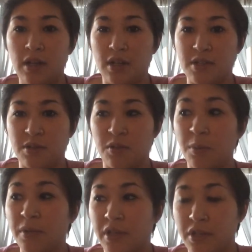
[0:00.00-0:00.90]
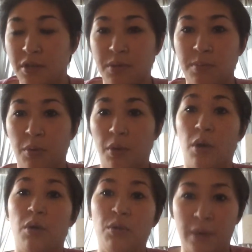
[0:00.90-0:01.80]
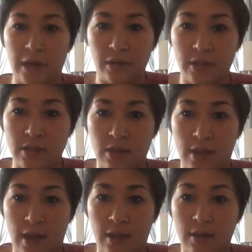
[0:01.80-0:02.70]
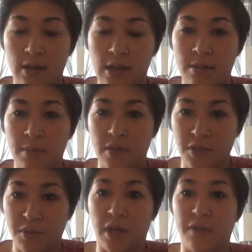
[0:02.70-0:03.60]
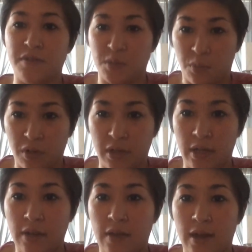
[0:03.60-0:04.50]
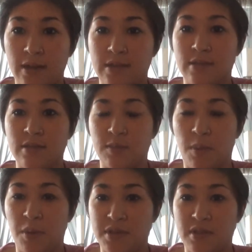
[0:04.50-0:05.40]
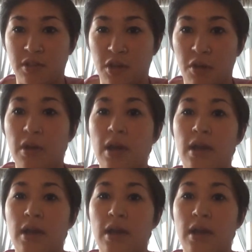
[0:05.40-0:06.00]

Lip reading: And so normally you would pour a whole bottle into that, and then you would kind of swirl it, and that is supposed to, you know,